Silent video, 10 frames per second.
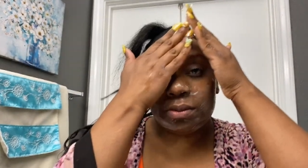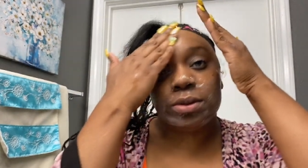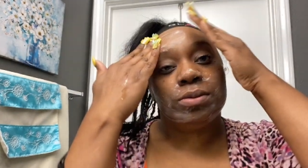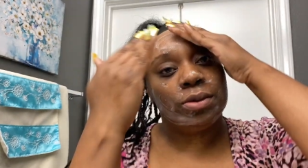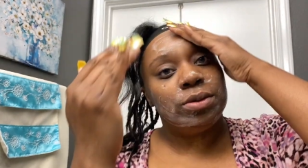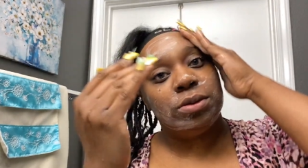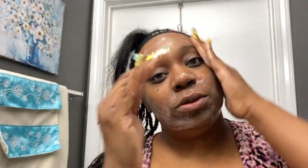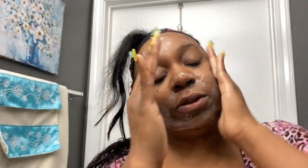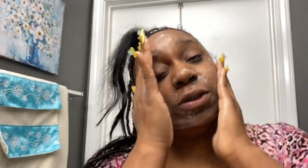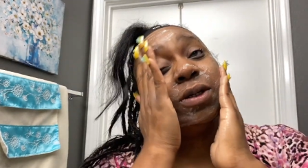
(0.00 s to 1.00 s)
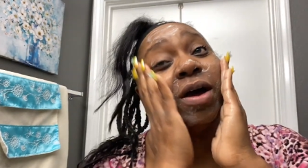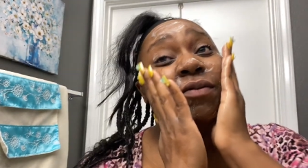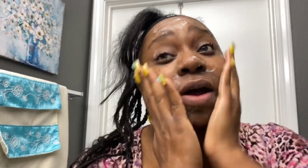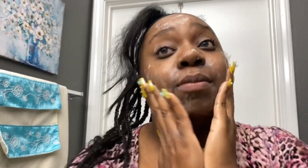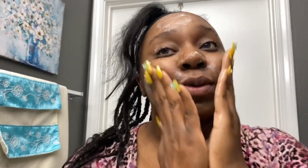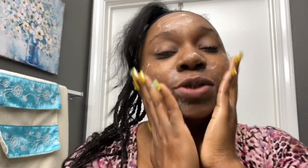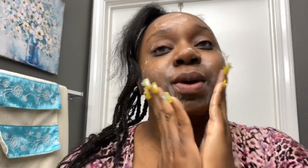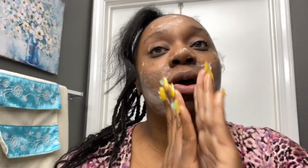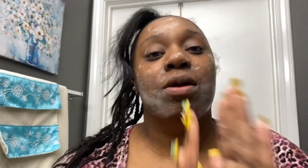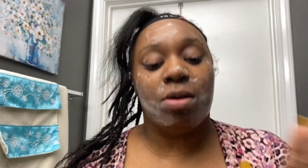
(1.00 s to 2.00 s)
real, real good. I've got to push my
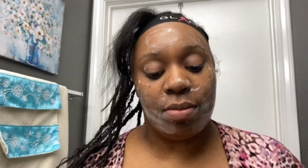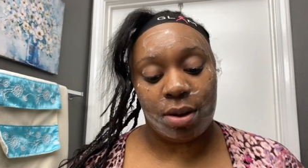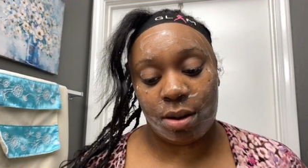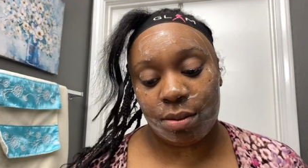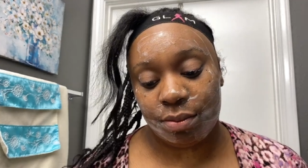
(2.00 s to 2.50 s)
hair back.